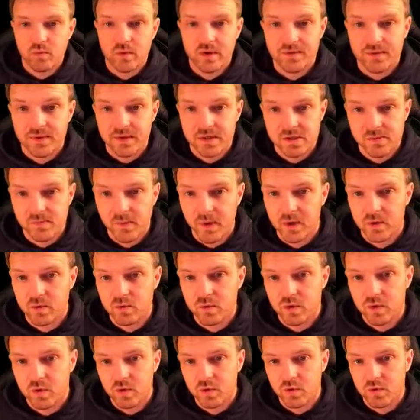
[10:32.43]
with the
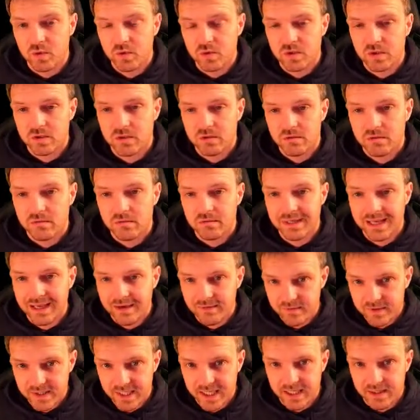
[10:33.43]
spinal cord
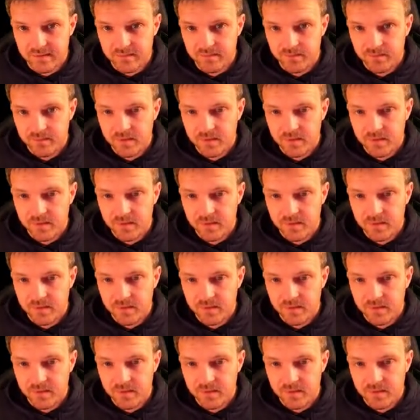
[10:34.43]
left in.